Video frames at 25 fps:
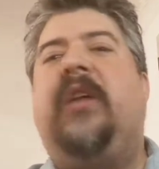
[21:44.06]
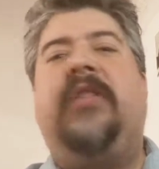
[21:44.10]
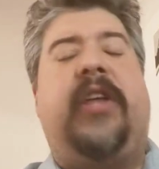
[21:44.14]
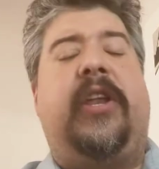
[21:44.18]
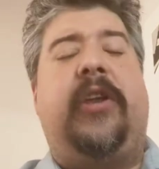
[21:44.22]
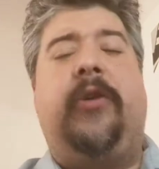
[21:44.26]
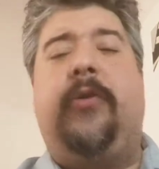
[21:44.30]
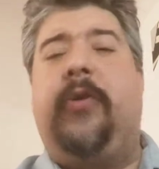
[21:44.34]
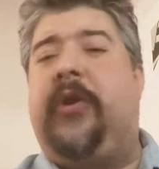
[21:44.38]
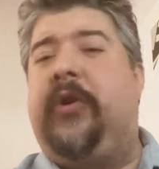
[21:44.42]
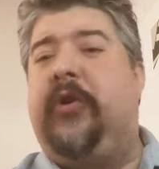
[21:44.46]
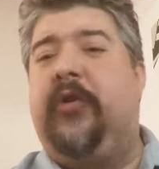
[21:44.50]
they
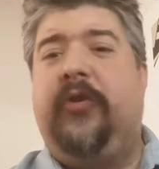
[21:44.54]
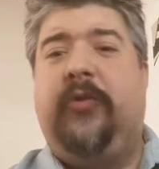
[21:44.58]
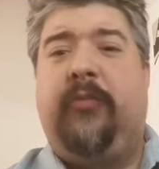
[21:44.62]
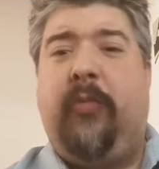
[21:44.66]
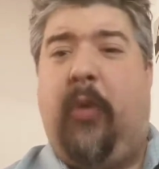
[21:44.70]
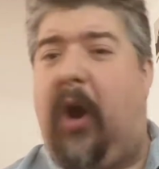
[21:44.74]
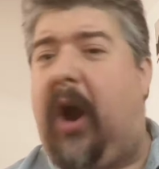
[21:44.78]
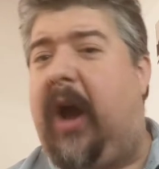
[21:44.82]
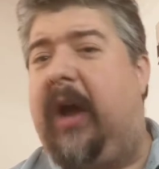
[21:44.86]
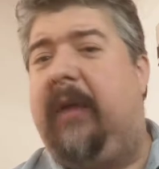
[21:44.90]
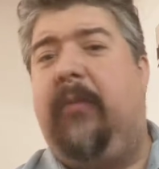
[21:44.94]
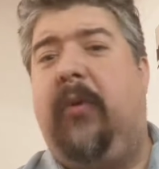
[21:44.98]
do a huge
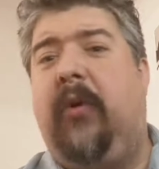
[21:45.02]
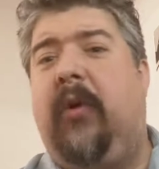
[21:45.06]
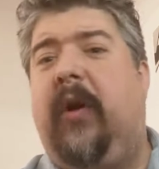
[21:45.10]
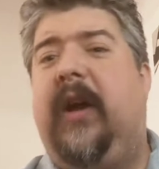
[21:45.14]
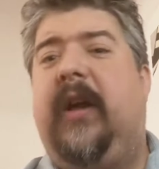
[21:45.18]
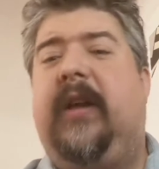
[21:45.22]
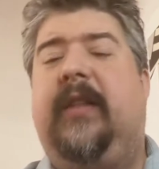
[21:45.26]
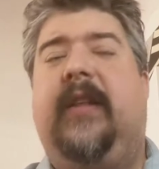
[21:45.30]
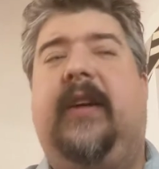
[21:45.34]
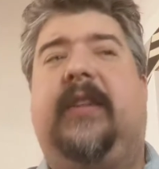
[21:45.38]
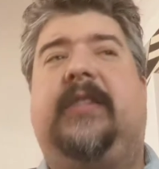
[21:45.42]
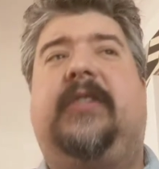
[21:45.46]
pride
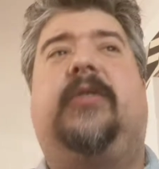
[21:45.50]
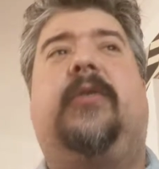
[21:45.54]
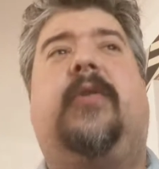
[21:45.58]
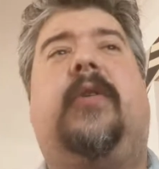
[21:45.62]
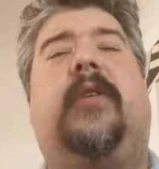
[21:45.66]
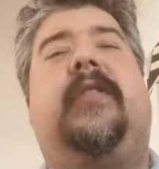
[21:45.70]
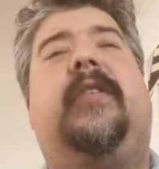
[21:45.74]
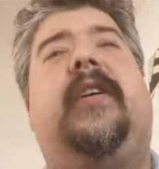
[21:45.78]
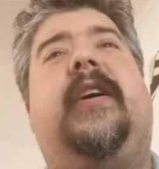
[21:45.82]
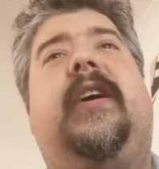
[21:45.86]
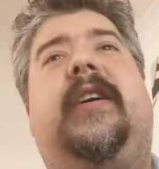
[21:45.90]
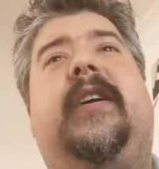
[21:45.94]
parade, that sort
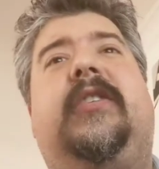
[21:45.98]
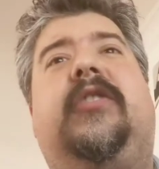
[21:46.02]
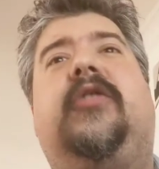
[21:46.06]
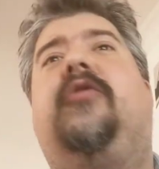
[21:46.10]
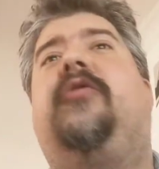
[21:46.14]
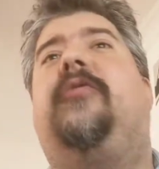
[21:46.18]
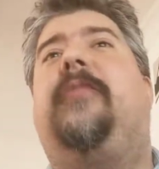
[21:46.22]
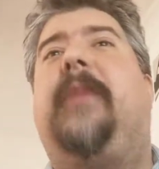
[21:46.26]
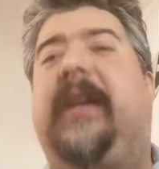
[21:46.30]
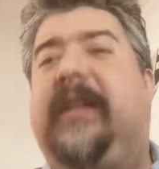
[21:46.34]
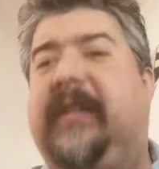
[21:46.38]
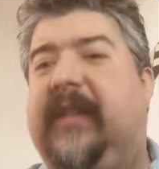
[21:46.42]
of thing. So
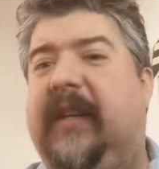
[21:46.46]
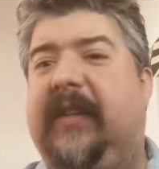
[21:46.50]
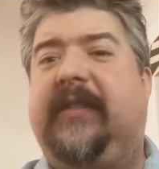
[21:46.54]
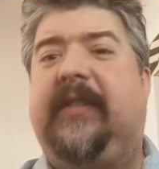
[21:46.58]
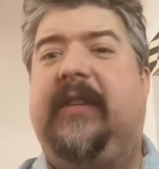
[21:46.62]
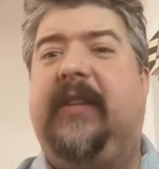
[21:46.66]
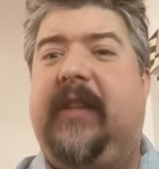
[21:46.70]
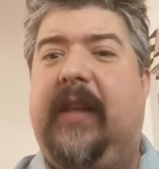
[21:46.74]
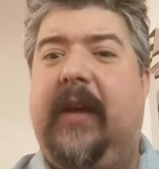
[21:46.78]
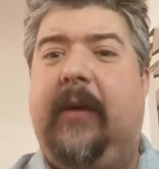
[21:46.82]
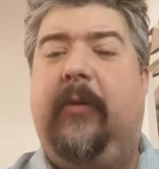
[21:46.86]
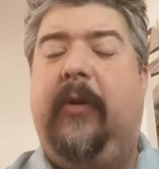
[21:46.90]
it makes sense
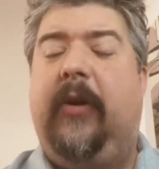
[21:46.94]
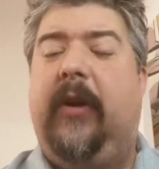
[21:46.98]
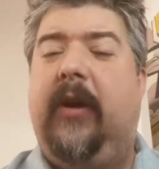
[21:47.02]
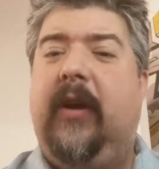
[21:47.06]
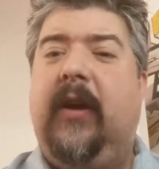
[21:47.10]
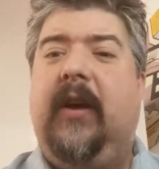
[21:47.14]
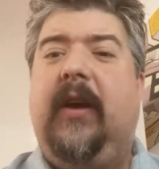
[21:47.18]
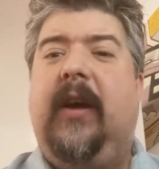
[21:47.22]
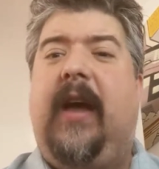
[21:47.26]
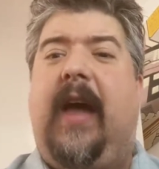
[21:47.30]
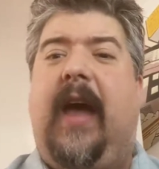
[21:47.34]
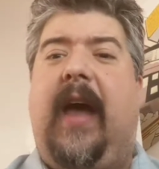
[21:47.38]
that they would
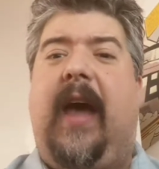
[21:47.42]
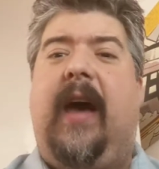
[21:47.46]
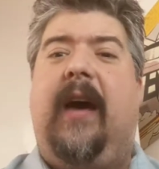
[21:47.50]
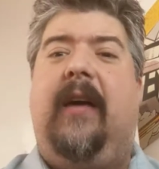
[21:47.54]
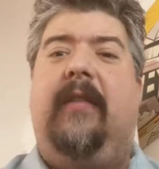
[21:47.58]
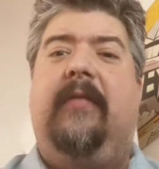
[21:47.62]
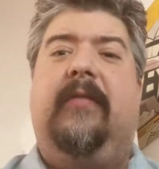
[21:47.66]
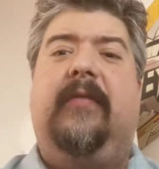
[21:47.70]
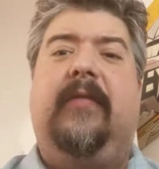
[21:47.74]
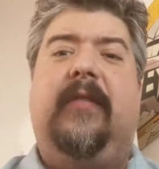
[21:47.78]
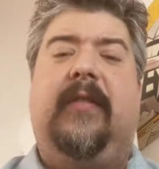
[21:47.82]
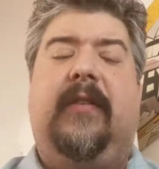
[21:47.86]

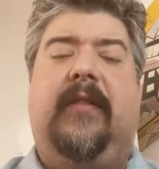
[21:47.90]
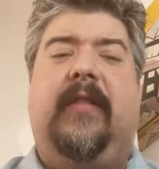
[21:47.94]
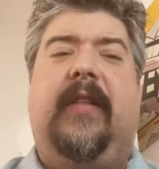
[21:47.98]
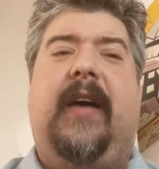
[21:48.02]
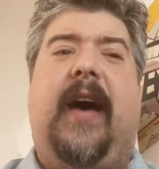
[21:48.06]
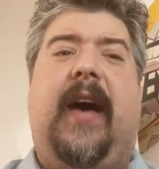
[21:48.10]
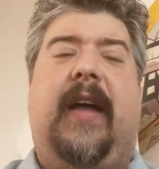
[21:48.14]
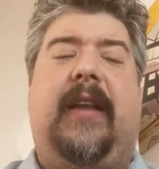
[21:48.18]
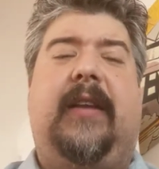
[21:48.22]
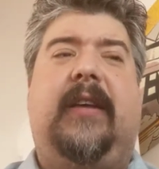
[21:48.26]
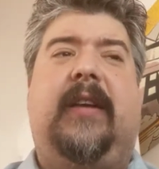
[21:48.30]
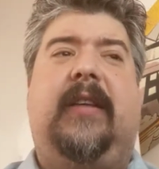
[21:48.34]
have
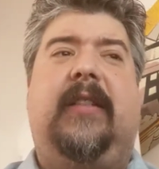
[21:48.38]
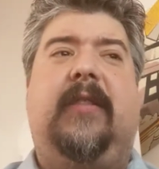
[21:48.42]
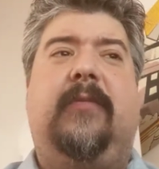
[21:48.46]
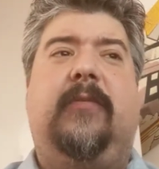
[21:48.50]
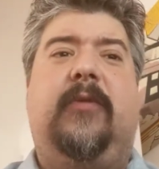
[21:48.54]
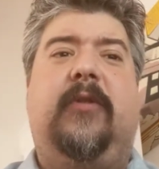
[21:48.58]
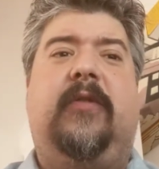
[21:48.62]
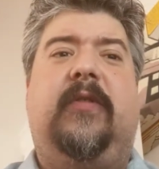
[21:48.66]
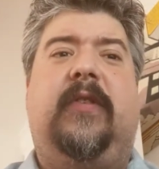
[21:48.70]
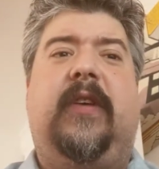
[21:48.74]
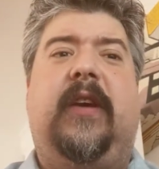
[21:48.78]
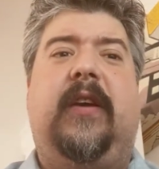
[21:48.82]
that in the
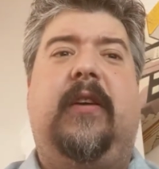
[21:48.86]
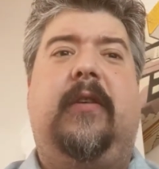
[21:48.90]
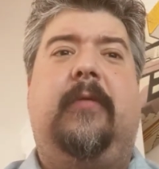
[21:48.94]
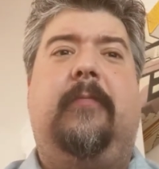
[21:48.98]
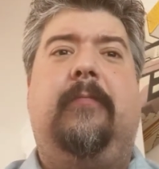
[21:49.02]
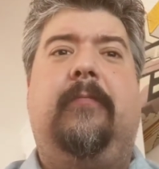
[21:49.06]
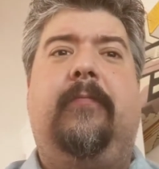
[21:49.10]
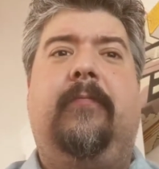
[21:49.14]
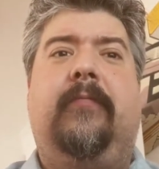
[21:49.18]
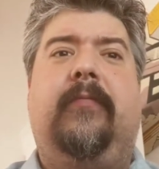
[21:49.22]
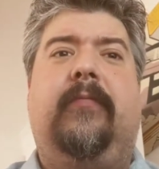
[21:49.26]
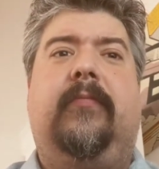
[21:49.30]

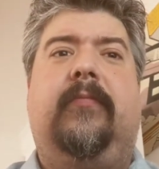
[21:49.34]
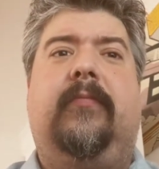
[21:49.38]
museum,